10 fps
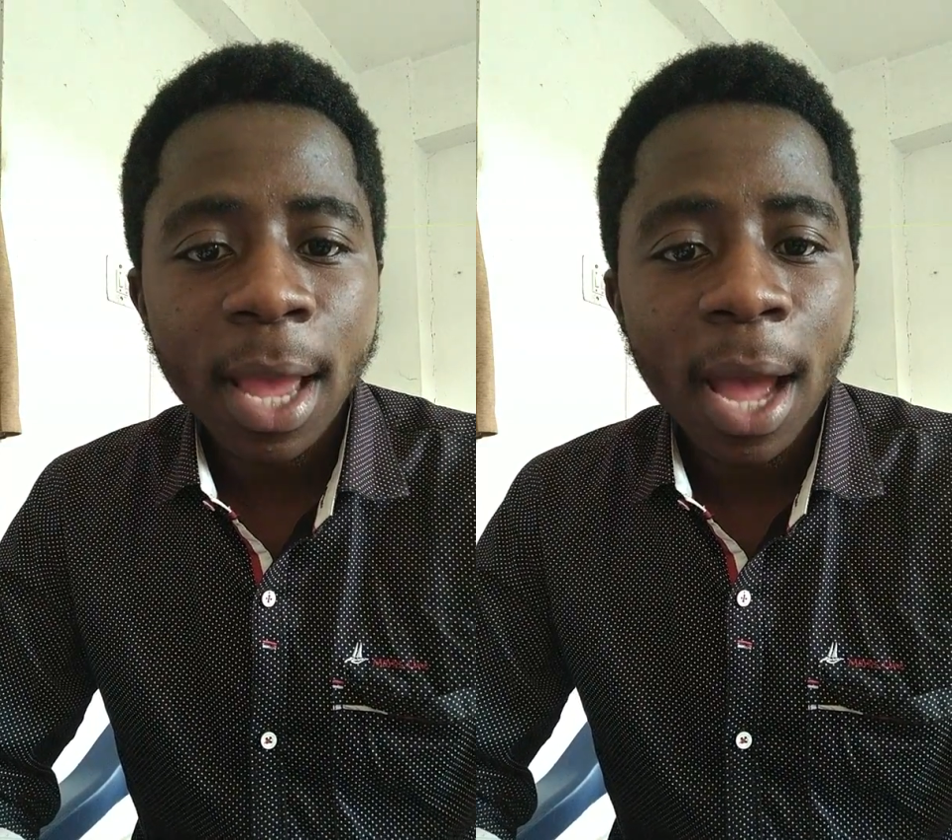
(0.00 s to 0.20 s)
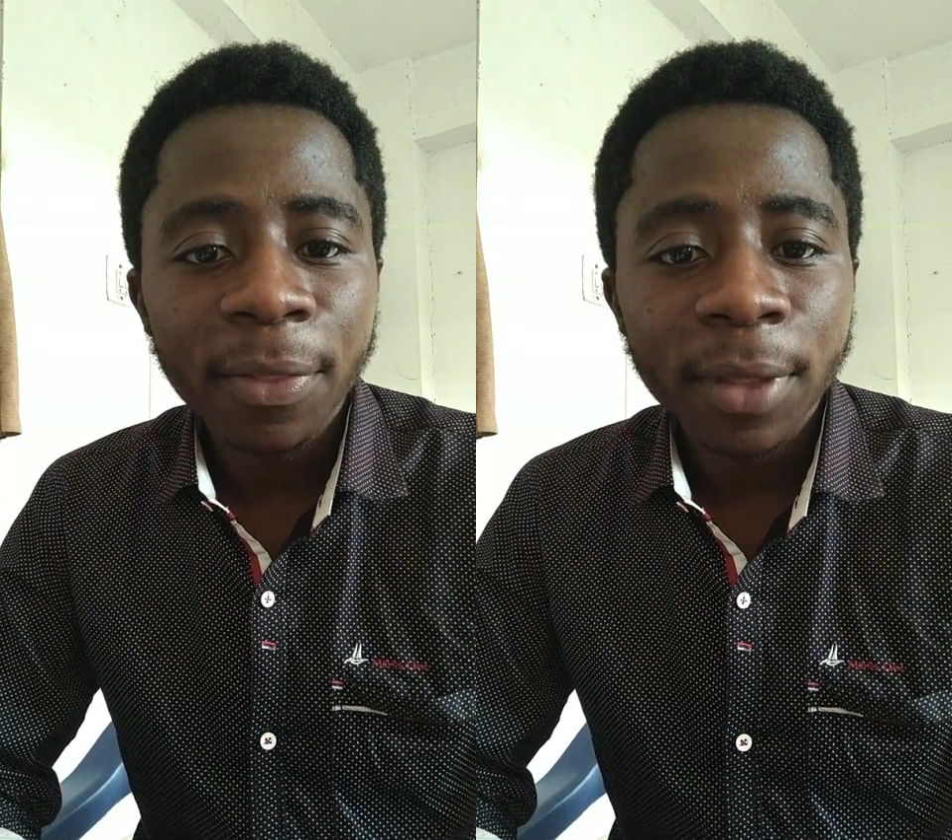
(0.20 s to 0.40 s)

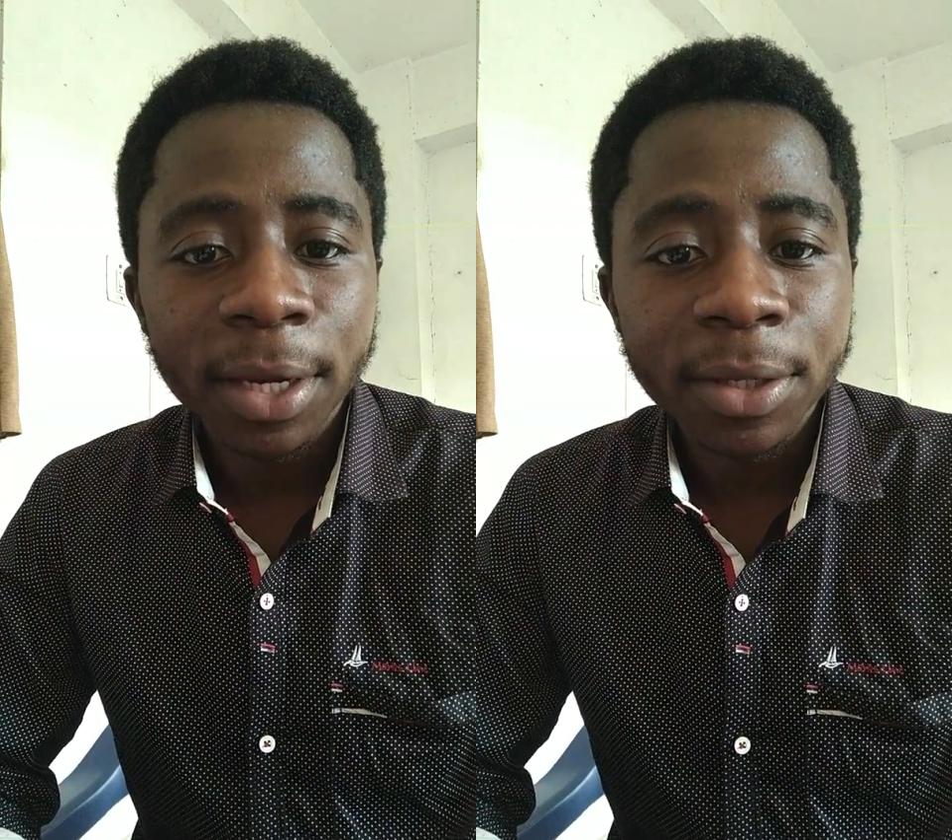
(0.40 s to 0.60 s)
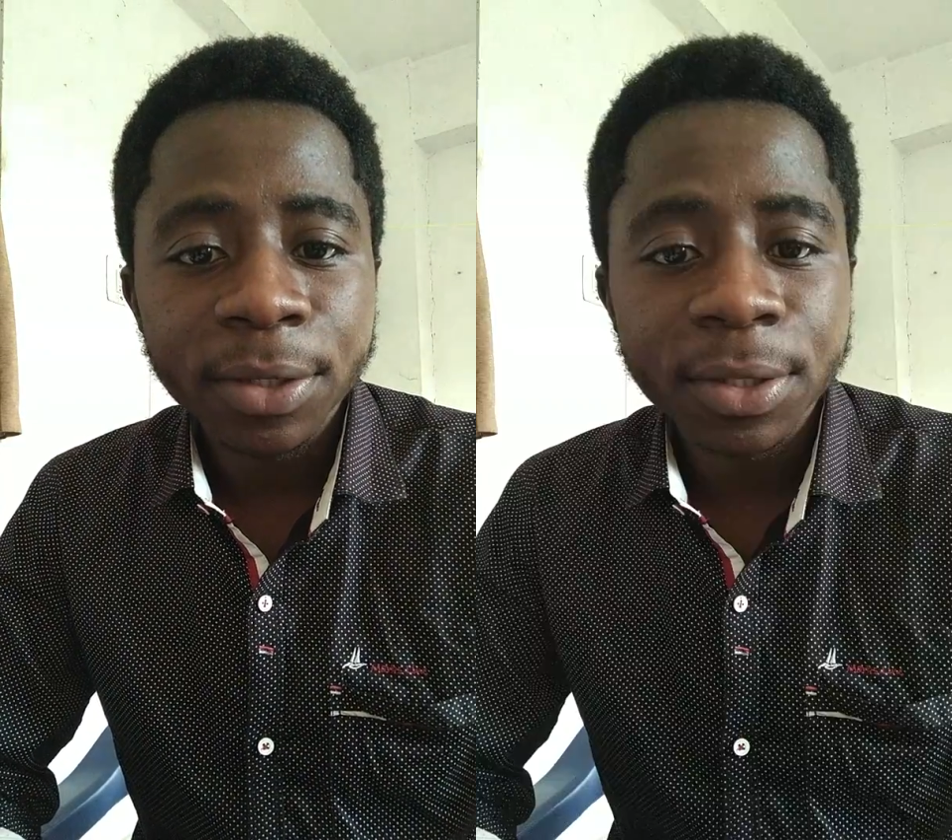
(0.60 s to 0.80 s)
and
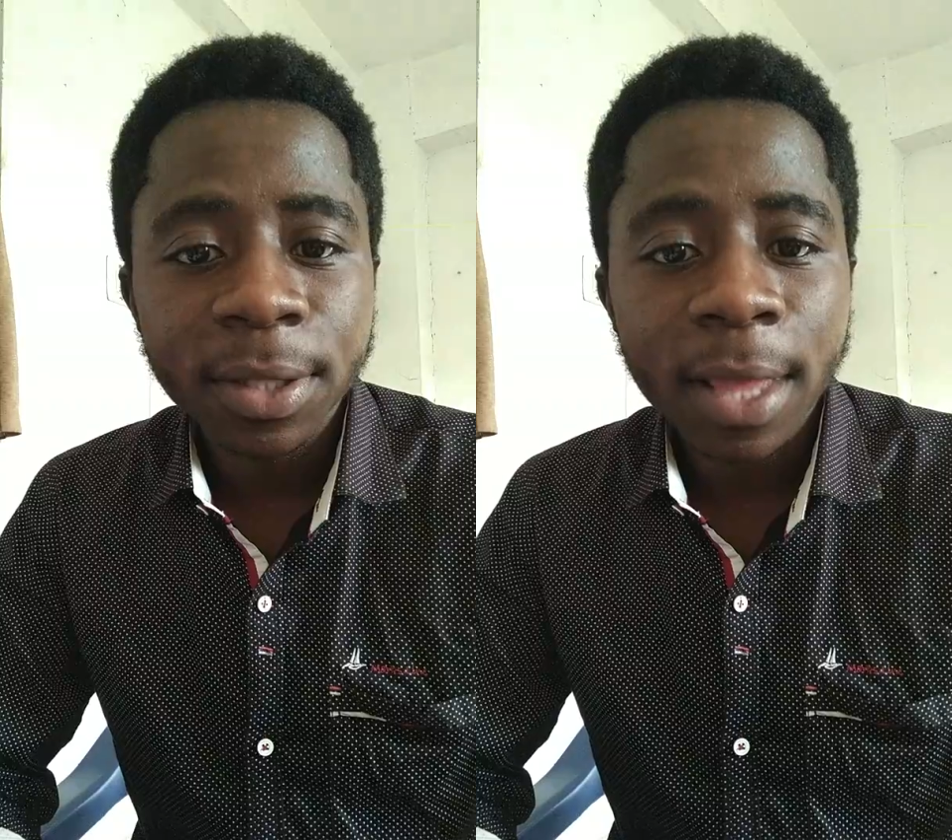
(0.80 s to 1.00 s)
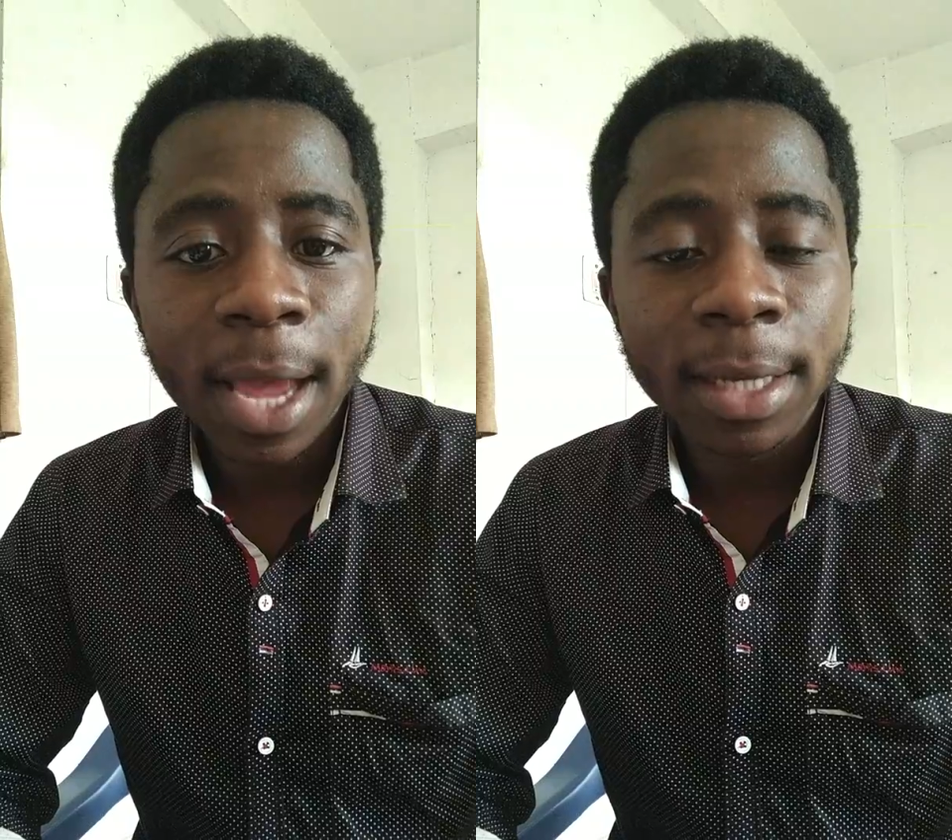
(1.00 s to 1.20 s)
that is
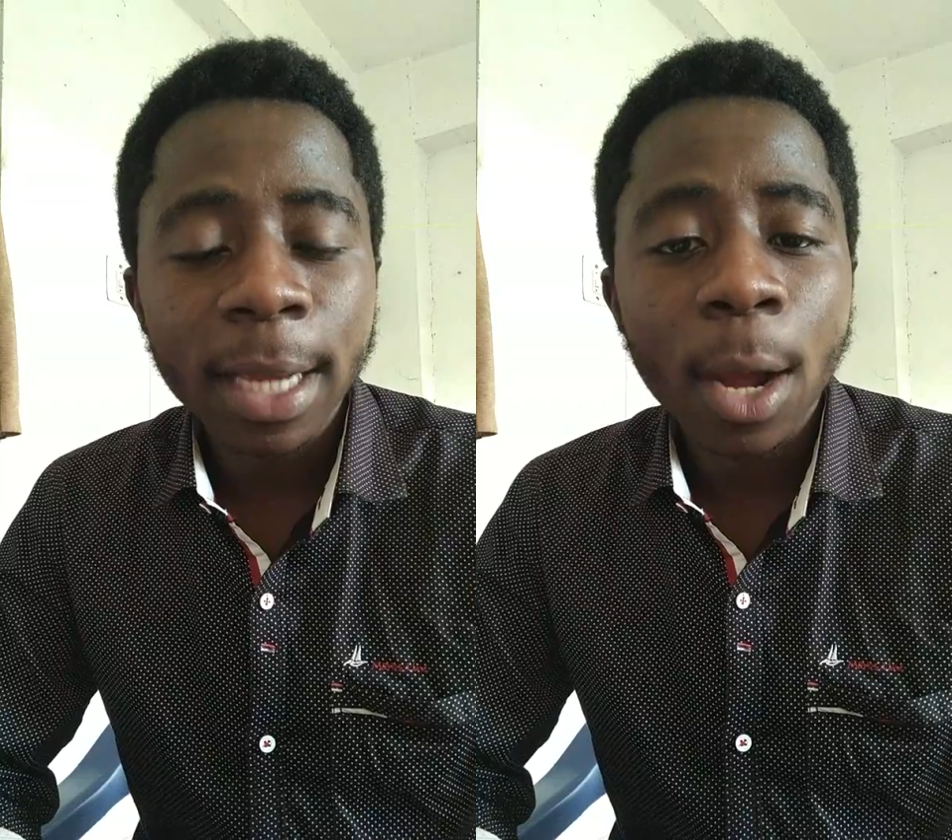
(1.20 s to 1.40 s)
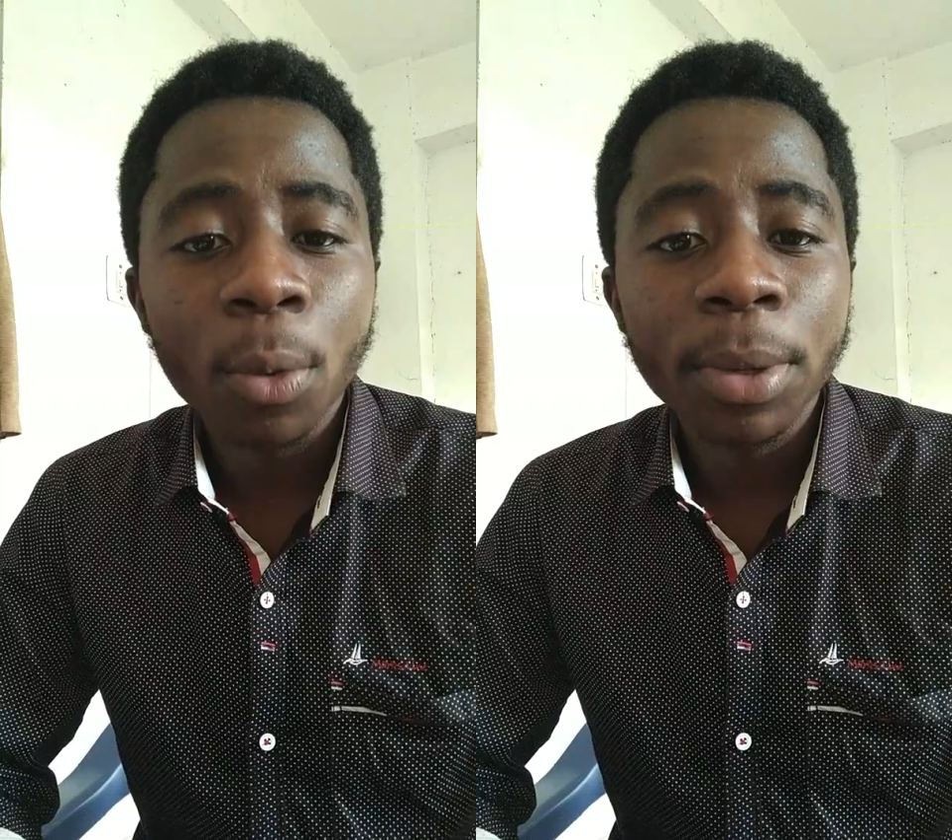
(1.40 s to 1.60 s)
that
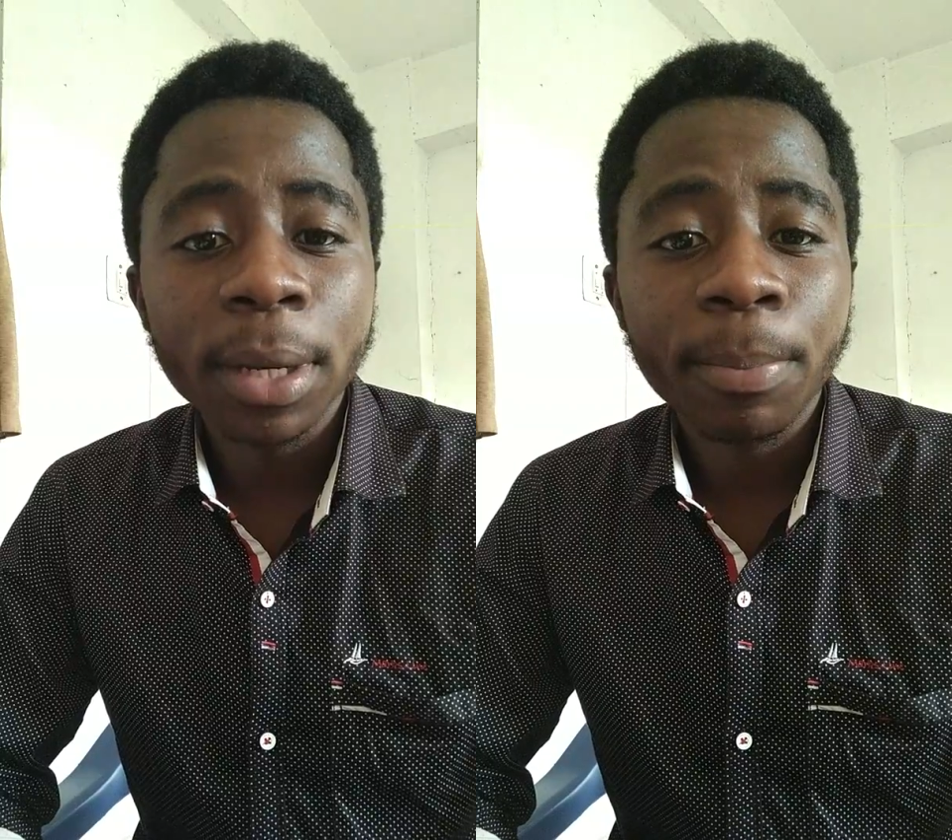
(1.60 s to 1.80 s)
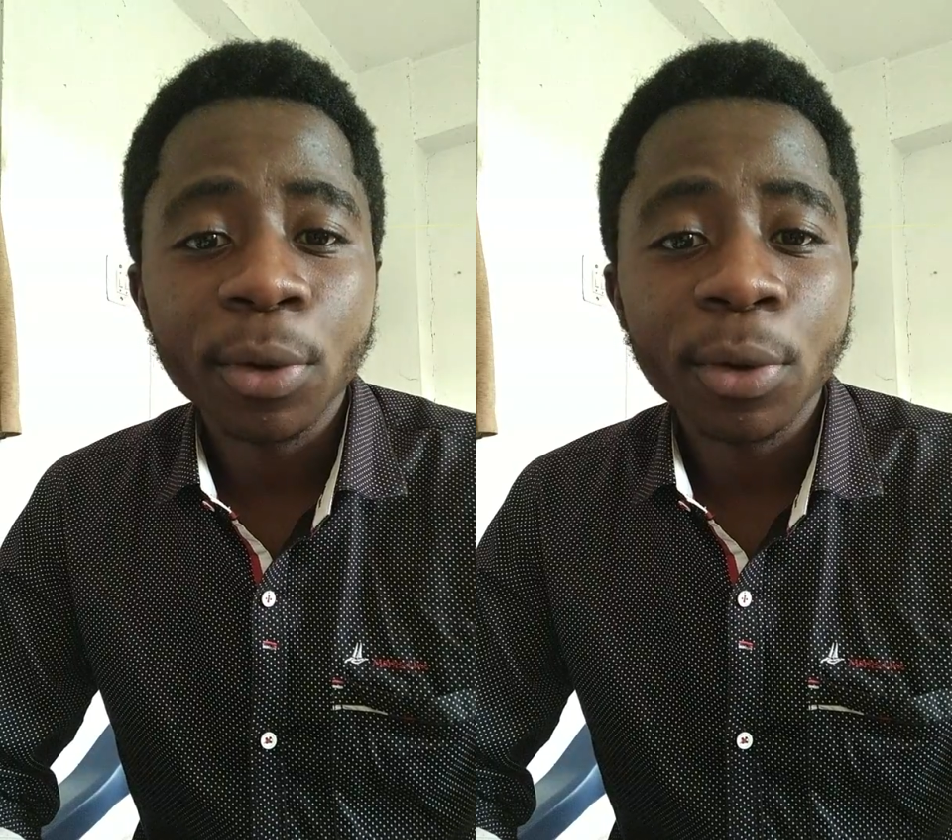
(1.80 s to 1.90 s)
I'll be in a